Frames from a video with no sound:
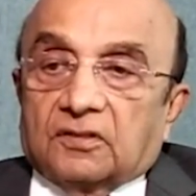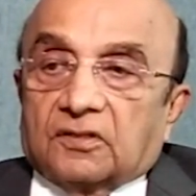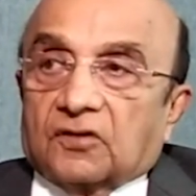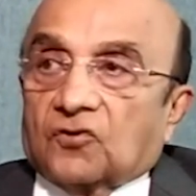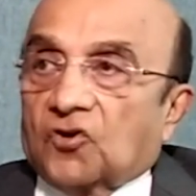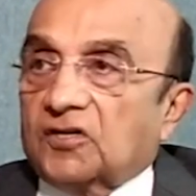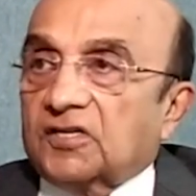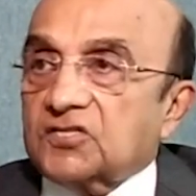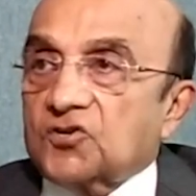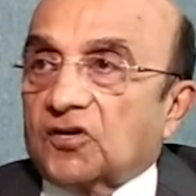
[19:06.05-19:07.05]
the clot
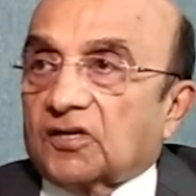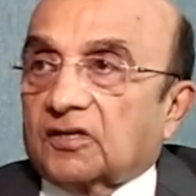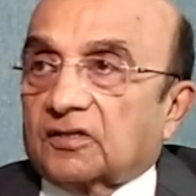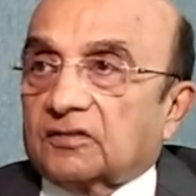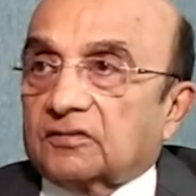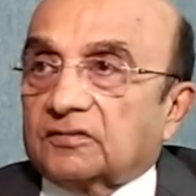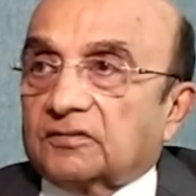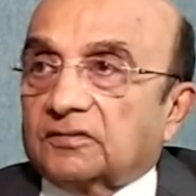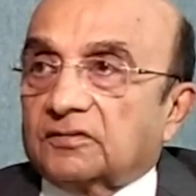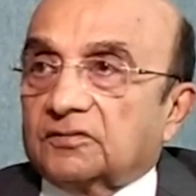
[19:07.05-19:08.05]
does not occur
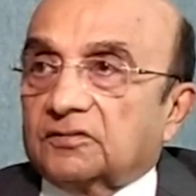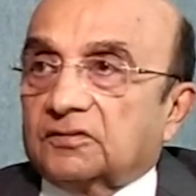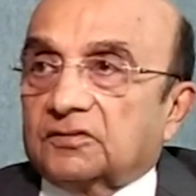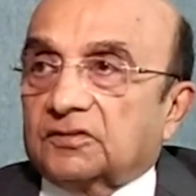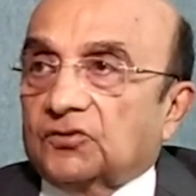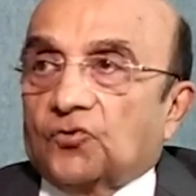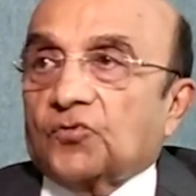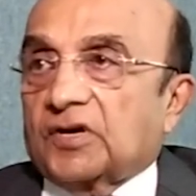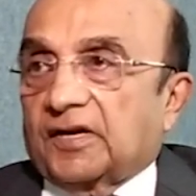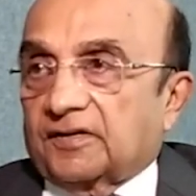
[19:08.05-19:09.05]

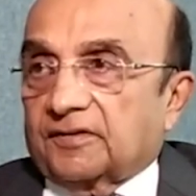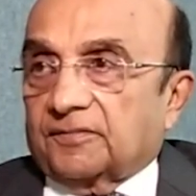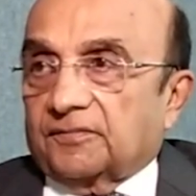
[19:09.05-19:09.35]
overnight.